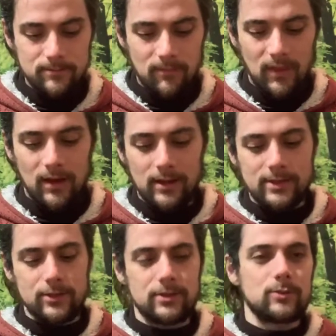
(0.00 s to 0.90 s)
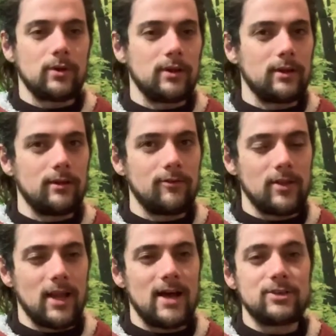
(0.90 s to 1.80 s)
And I like to use this one for the
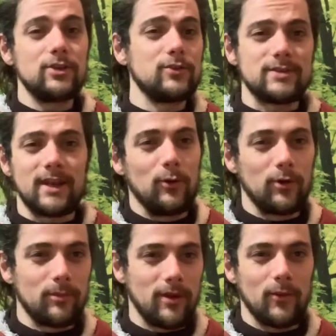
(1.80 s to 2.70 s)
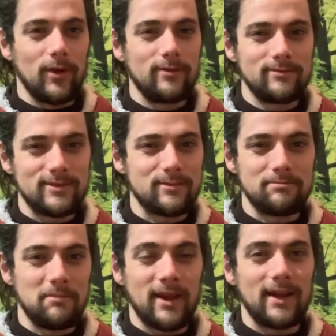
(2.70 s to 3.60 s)
last. You can do this in any order, by the way. It's
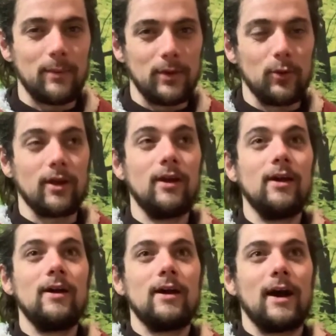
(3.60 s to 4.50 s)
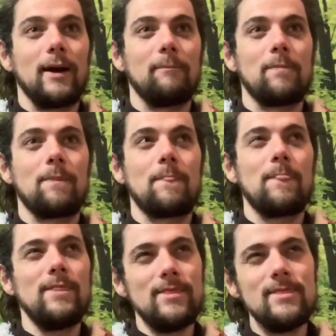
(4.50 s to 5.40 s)
making up the order.
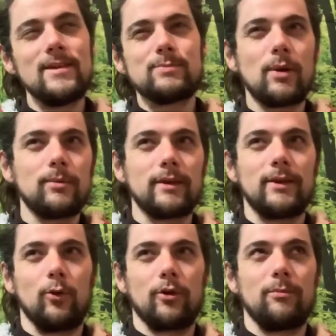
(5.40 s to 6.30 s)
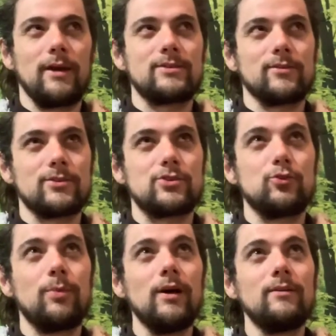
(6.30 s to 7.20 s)
It's probably an order based on the
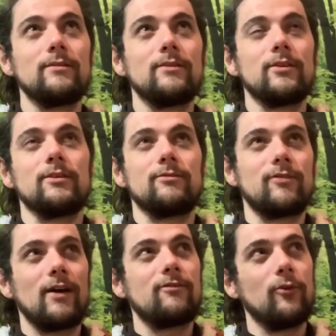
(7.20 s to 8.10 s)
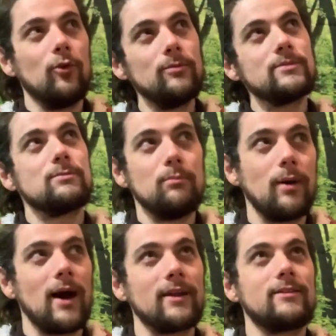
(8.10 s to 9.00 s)
stupa, the 5 forms,
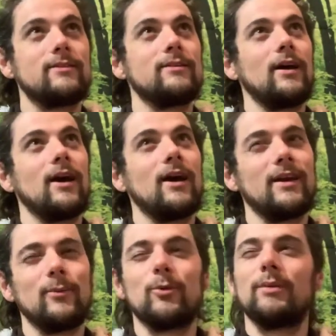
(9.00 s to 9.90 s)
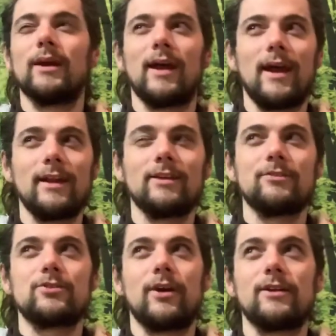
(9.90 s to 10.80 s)
but it would be a hell of a
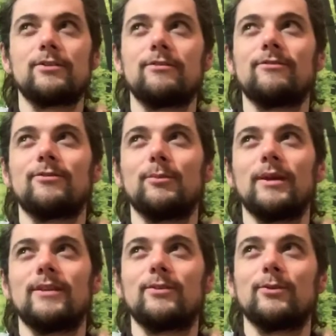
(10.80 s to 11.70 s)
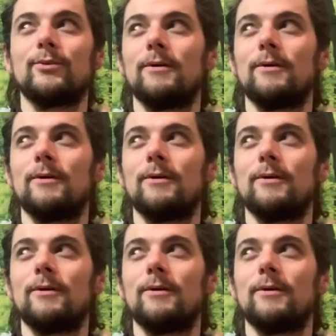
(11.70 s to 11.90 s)
stretch for me to